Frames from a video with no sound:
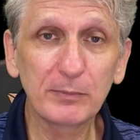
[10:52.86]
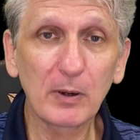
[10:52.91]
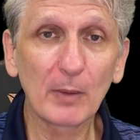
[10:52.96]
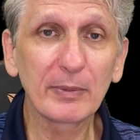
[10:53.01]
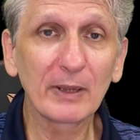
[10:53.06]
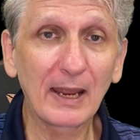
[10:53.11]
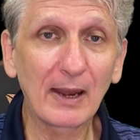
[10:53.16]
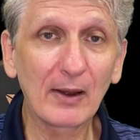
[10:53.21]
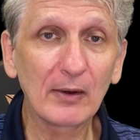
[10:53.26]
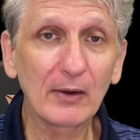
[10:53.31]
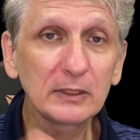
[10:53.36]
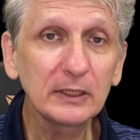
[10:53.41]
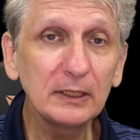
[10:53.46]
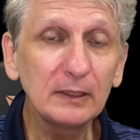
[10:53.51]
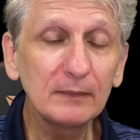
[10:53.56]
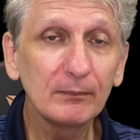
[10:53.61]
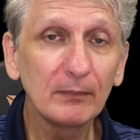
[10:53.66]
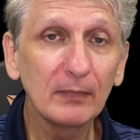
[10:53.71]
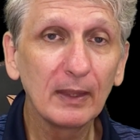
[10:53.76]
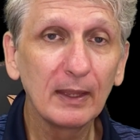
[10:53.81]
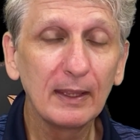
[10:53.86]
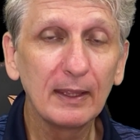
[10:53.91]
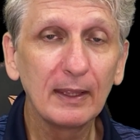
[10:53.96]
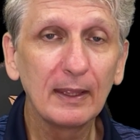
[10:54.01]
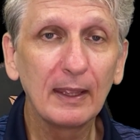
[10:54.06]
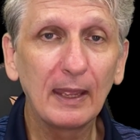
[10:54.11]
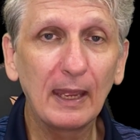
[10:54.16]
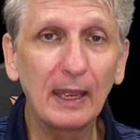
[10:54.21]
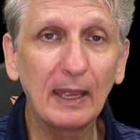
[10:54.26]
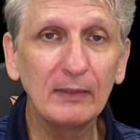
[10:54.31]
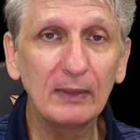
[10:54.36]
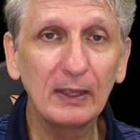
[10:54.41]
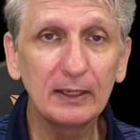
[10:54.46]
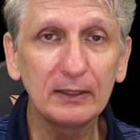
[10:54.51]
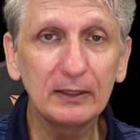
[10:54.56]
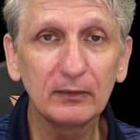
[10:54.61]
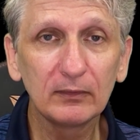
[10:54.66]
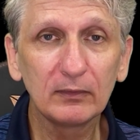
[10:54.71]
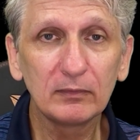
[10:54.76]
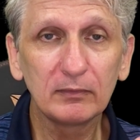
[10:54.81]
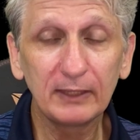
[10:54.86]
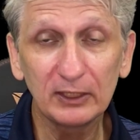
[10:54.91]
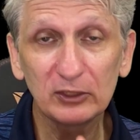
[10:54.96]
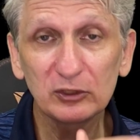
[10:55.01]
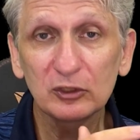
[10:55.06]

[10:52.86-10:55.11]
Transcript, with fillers: and then things died away again.